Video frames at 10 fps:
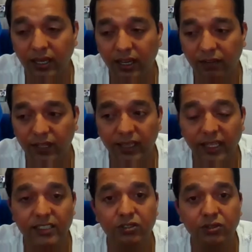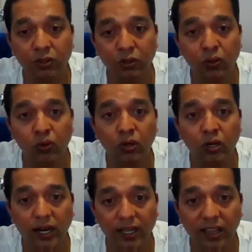I feel there is no
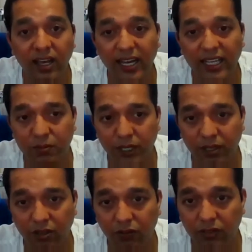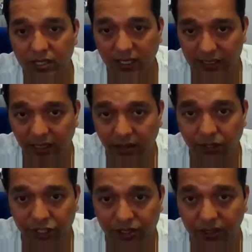other aspect of this
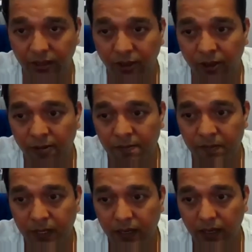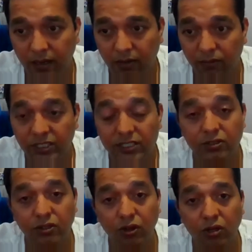examination which is
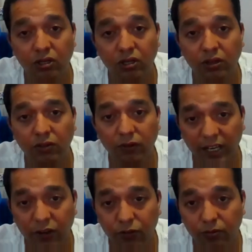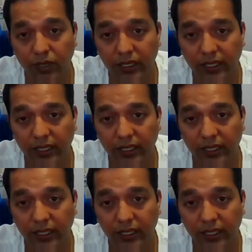not value for money.